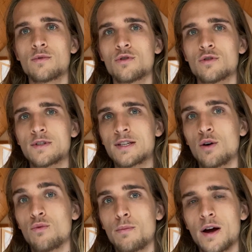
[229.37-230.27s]
Because
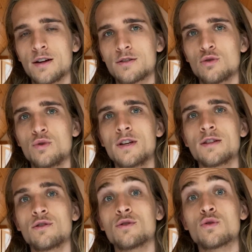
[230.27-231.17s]
self-mastery
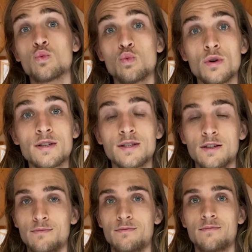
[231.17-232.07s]
is also
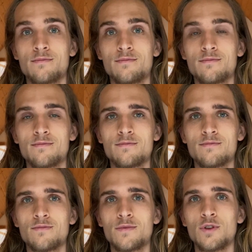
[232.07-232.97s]
wisdom.
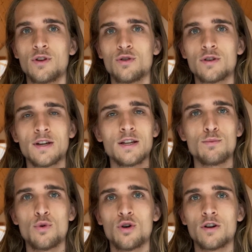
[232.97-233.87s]
You're not
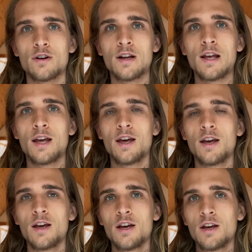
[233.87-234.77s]
anymore
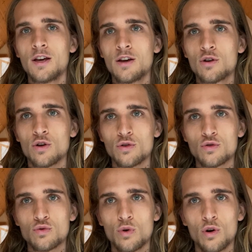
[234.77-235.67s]

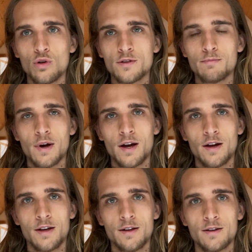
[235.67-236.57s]
controlled
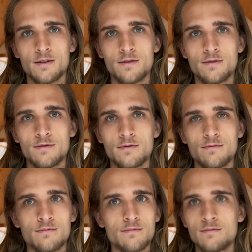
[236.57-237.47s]
by,
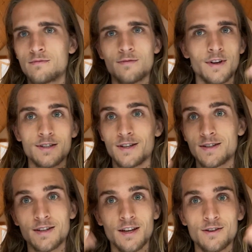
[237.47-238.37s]
as I
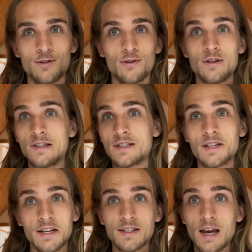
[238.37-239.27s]
said, all these
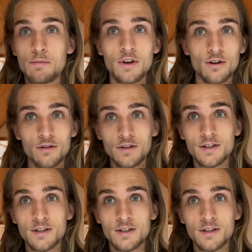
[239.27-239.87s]
things happening all the